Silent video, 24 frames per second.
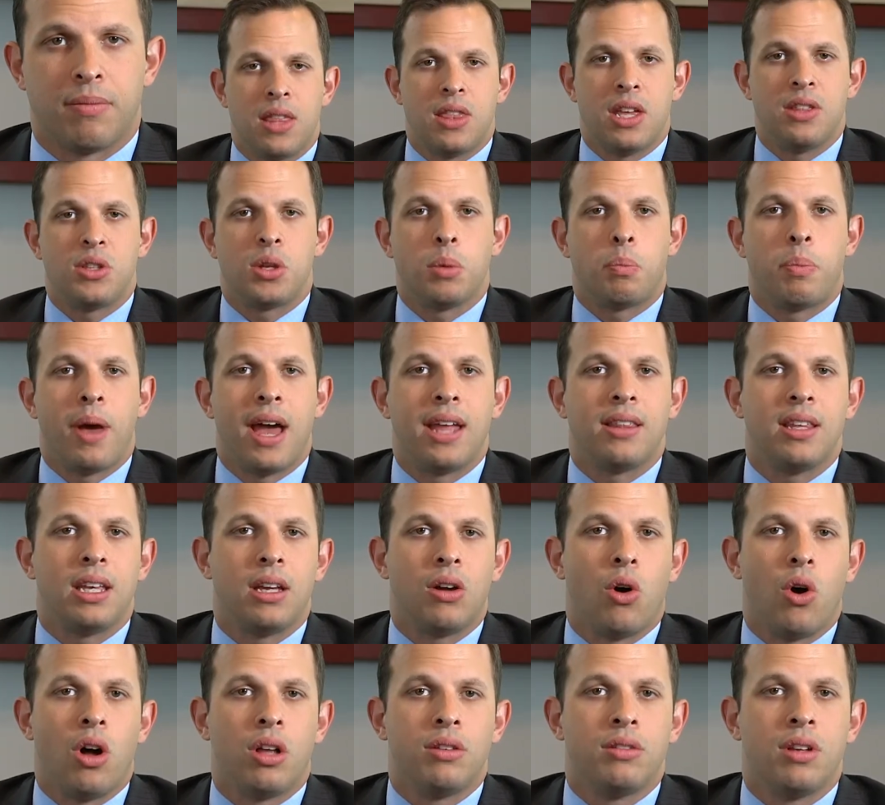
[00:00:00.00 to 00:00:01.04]
And then
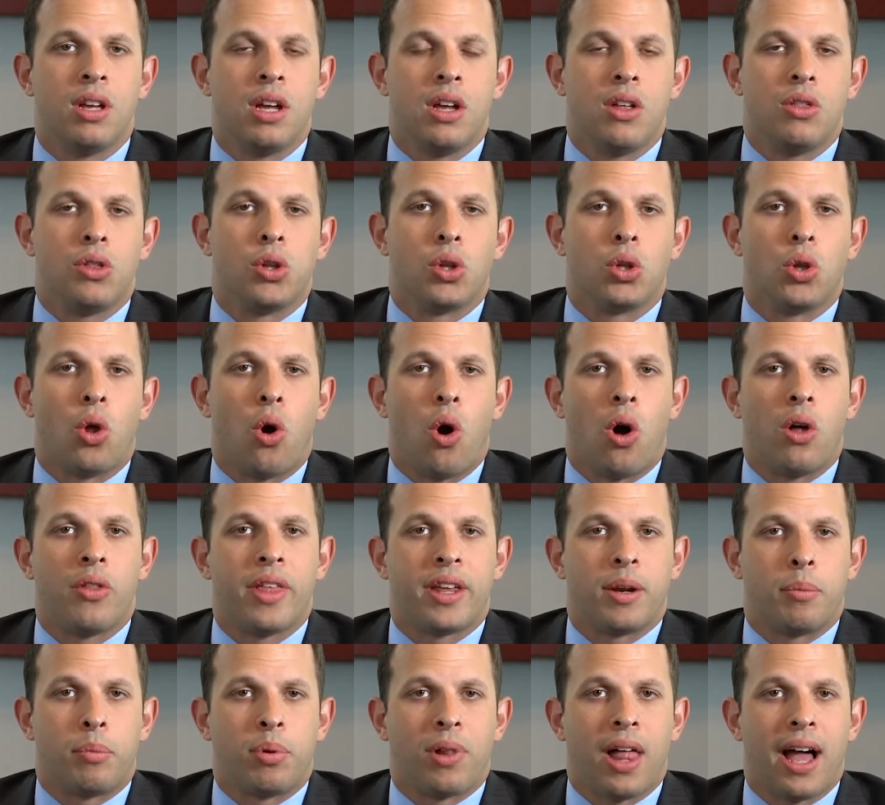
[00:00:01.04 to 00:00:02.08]
depending on the law
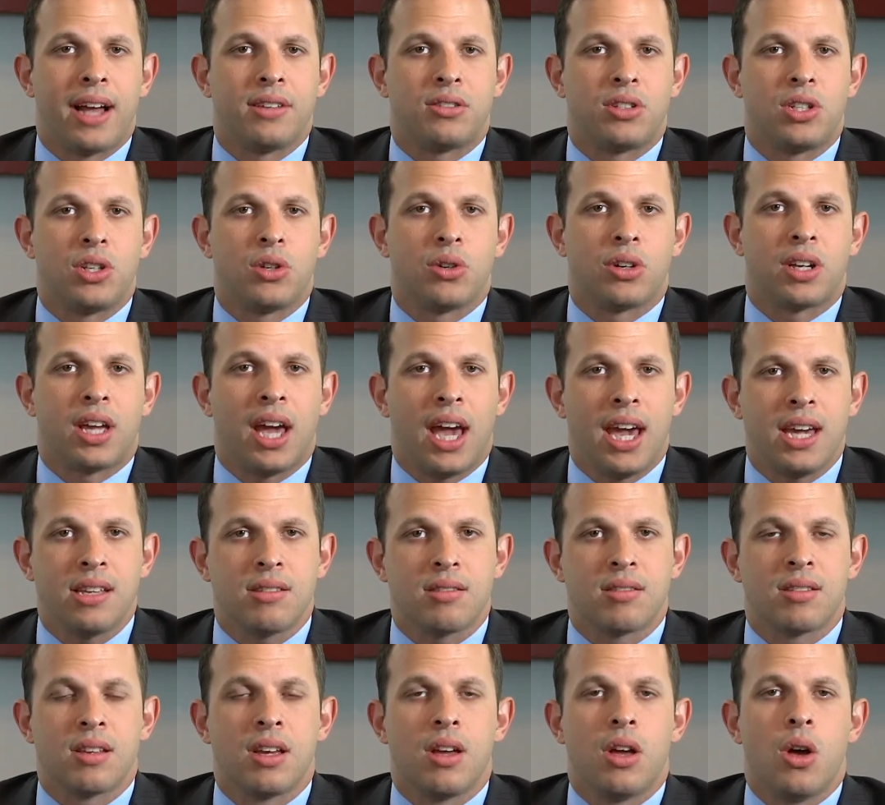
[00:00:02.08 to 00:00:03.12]
that applies to your
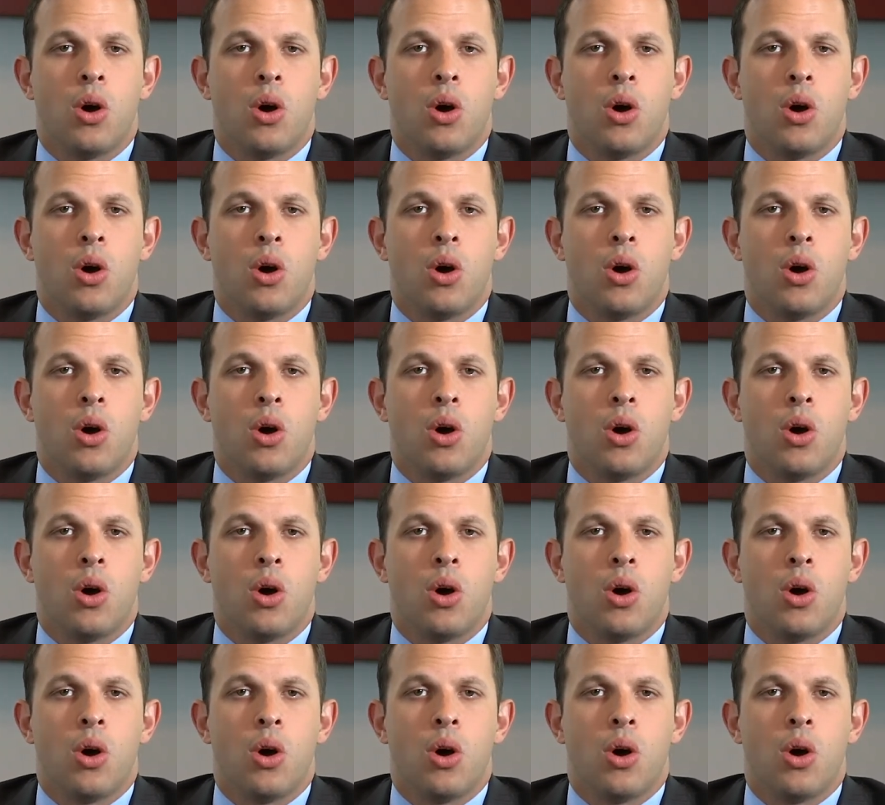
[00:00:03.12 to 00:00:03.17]
case,